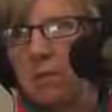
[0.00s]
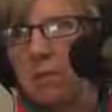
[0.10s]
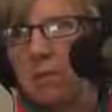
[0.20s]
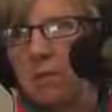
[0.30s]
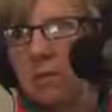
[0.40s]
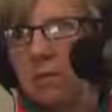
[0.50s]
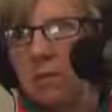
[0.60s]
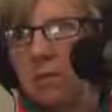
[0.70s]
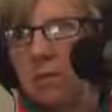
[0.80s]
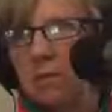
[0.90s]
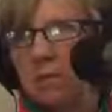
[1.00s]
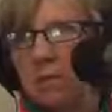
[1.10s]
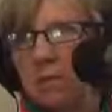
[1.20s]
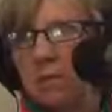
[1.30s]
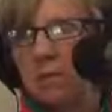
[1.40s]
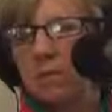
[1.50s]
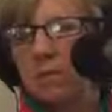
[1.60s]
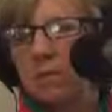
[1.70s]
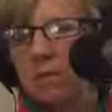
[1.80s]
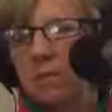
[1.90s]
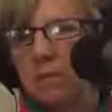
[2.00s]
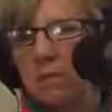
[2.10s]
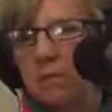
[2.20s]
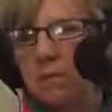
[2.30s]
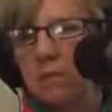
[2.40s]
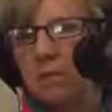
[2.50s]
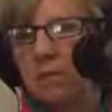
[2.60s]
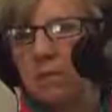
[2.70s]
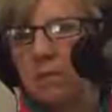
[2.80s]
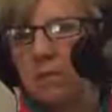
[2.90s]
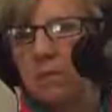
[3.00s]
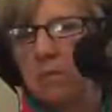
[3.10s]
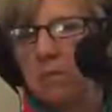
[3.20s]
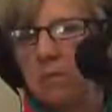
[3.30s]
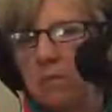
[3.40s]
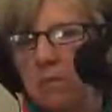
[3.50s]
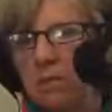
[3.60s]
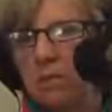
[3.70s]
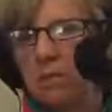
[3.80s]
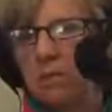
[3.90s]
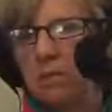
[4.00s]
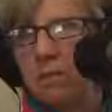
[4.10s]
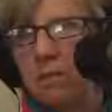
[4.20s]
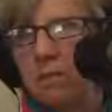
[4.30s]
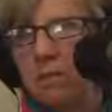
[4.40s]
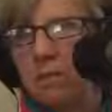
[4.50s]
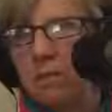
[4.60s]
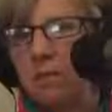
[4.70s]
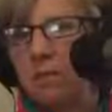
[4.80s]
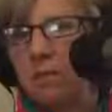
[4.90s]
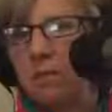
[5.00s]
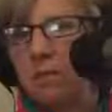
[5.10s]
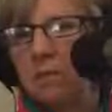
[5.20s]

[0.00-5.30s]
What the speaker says: (not speaking)